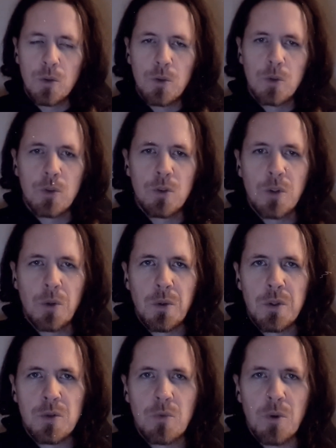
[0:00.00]
So
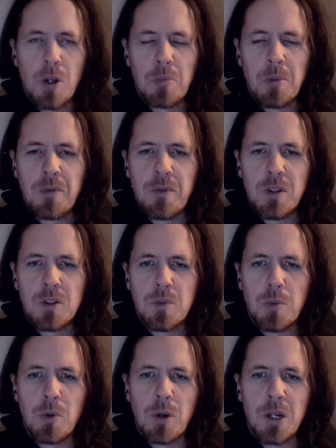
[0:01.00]
this realm of
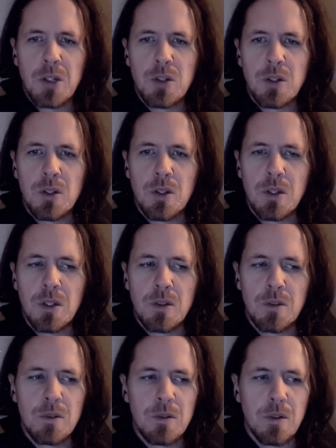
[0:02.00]
inspiration,
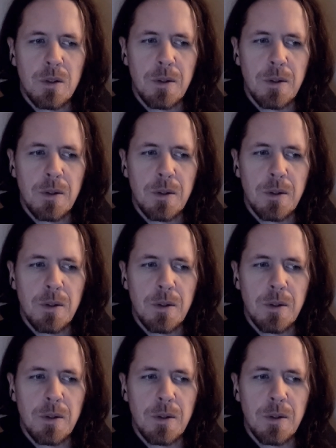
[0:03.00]
it's